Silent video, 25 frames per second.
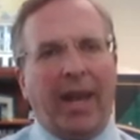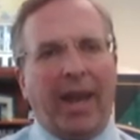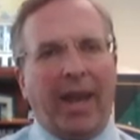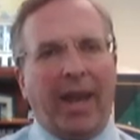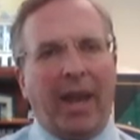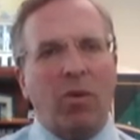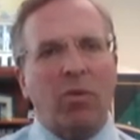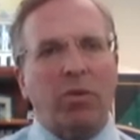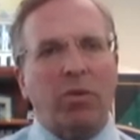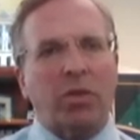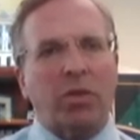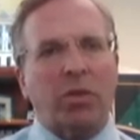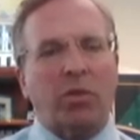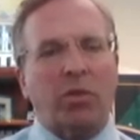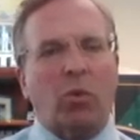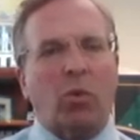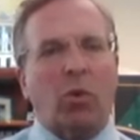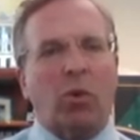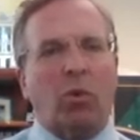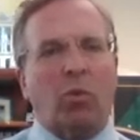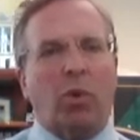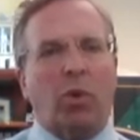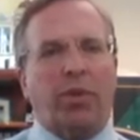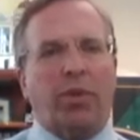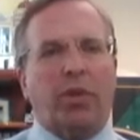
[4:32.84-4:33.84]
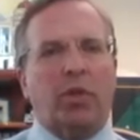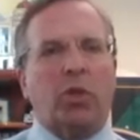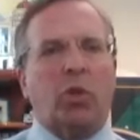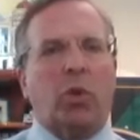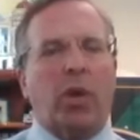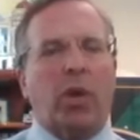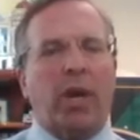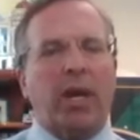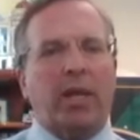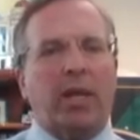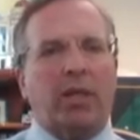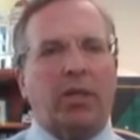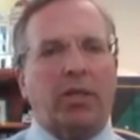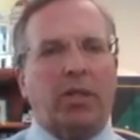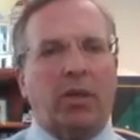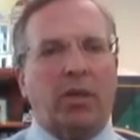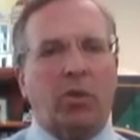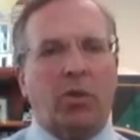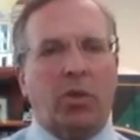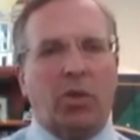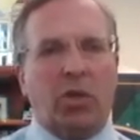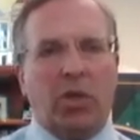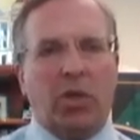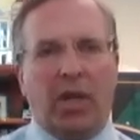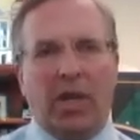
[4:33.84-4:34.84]
house or with a trade
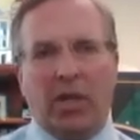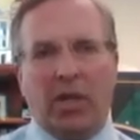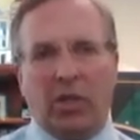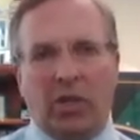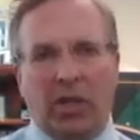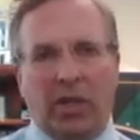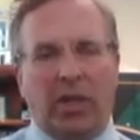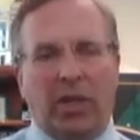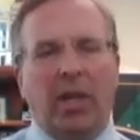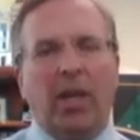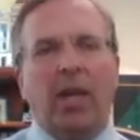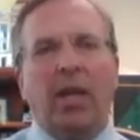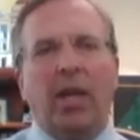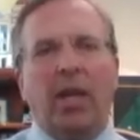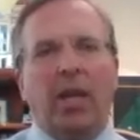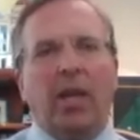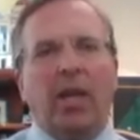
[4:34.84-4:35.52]
association